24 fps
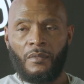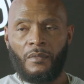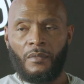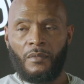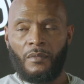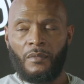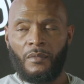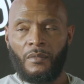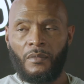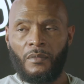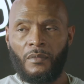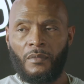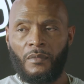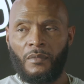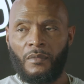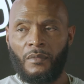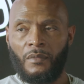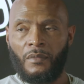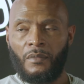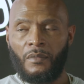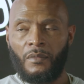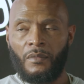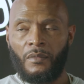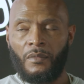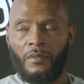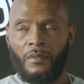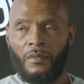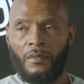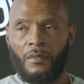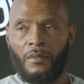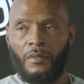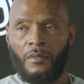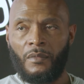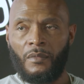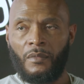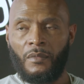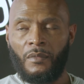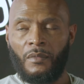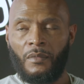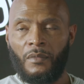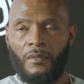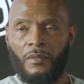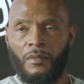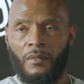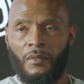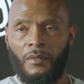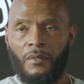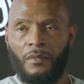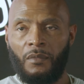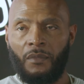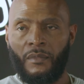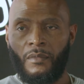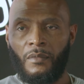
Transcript: [no speech]